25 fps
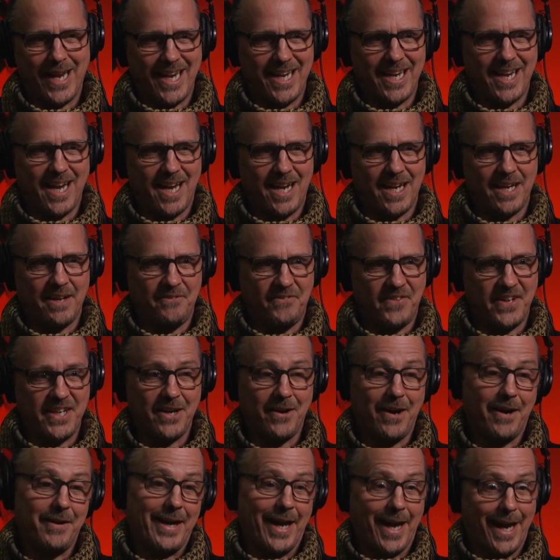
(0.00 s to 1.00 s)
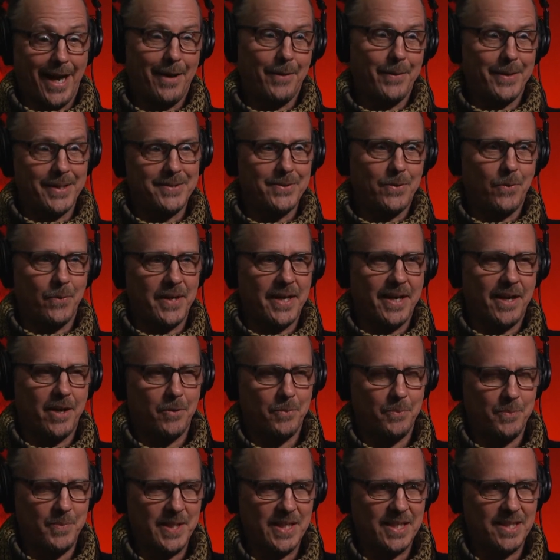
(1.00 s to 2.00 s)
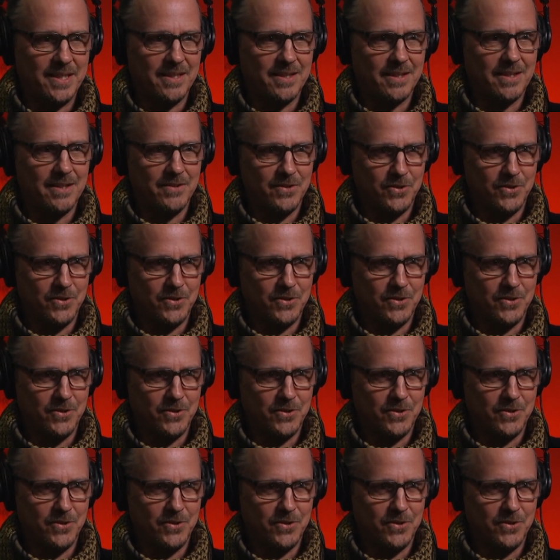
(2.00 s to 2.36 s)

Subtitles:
AI to figure out how it's going to help me